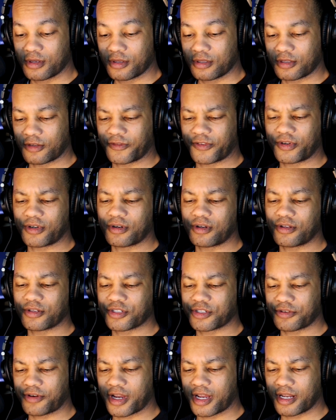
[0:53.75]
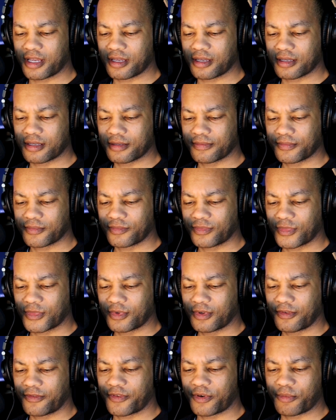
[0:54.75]
defer all training
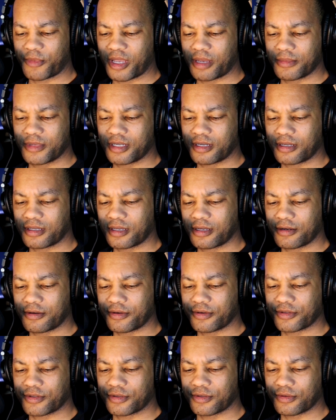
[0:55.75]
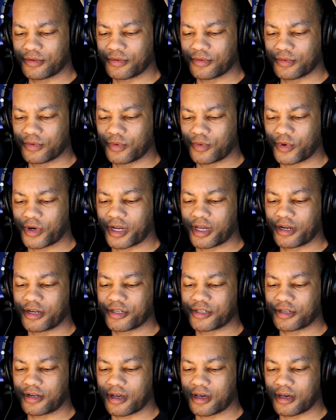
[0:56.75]
for maybe a year or two, work at
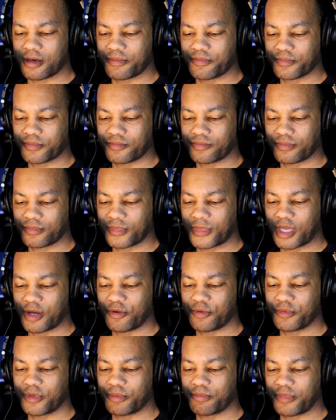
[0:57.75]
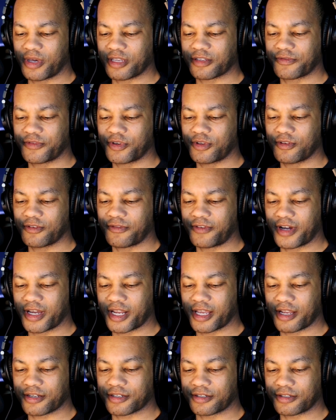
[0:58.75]
a job that would be best for you
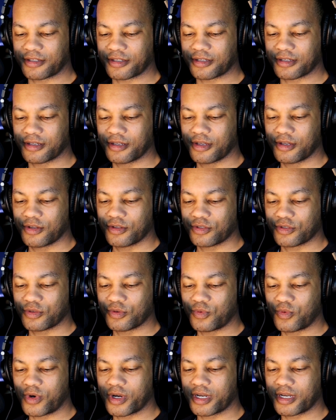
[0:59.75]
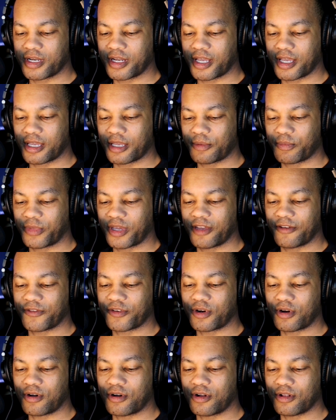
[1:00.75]
financially to one day pay
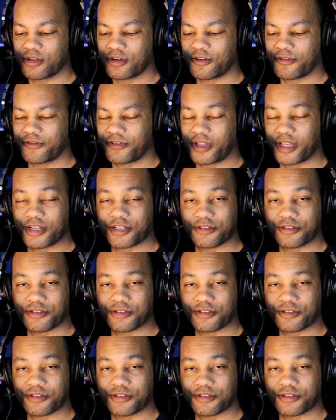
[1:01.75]
for all your flight